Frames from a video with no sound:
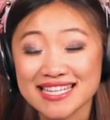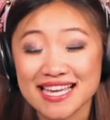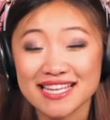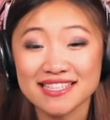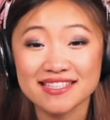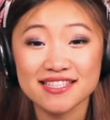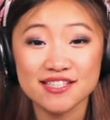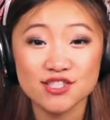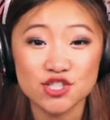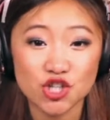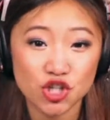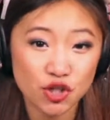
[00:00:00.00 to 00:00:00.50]
and
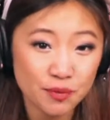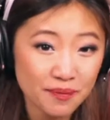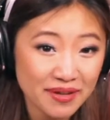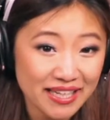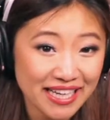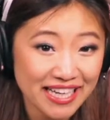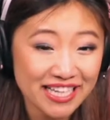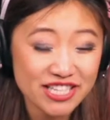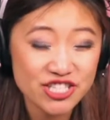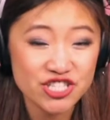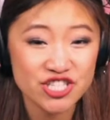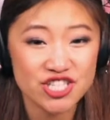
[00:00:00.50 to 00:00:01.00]

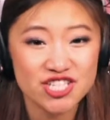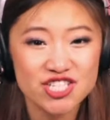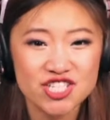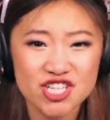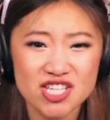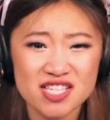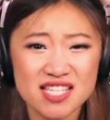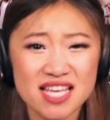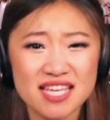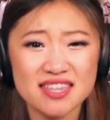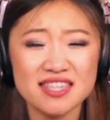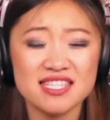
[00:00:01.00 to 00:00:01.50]
determination,
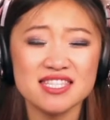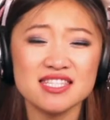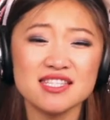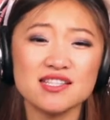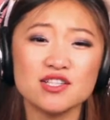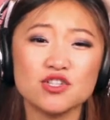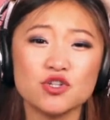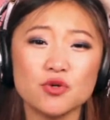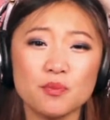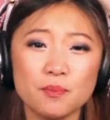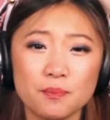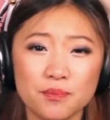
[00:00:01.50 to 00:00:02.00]
just like this
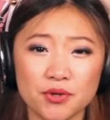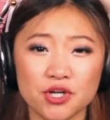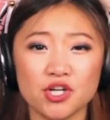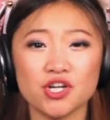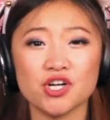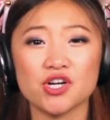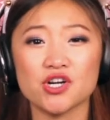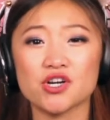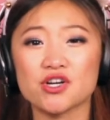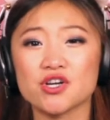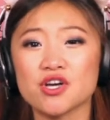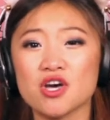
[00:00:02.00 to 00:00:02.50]
little
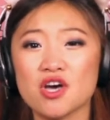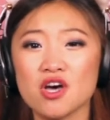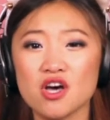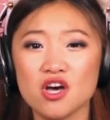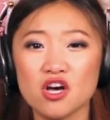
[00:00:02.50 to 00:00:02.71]
bird